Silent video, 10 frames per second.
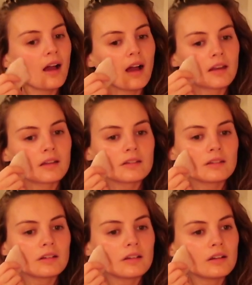And
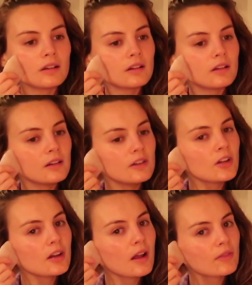you
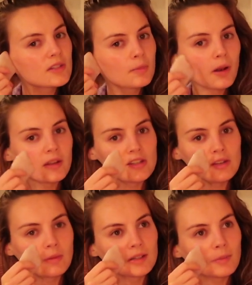don't have to apply
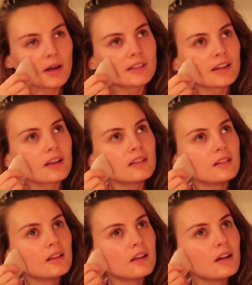too much pressure.
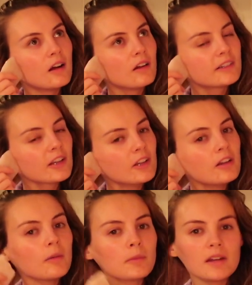I'll show you,
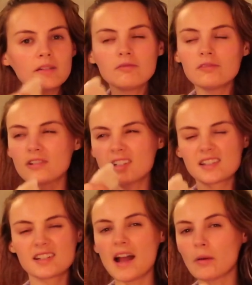I'm gonna
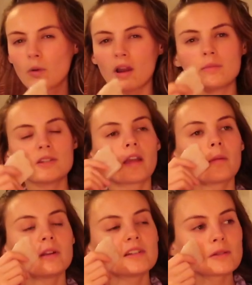just chat while I'm doing
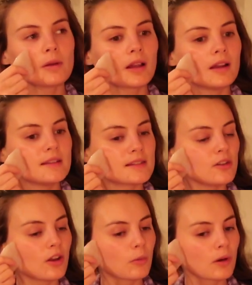it, but just quickly so
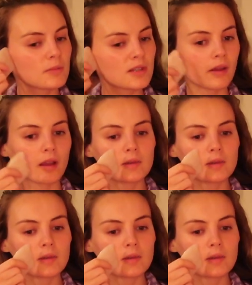you know what I'm doing.